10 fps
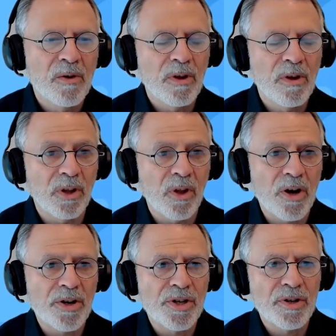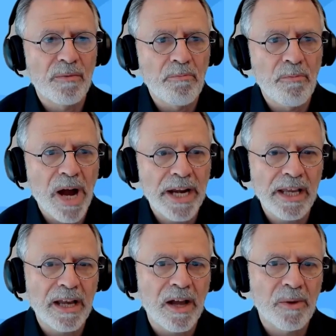We have a large
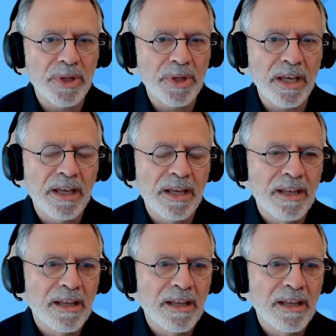mining company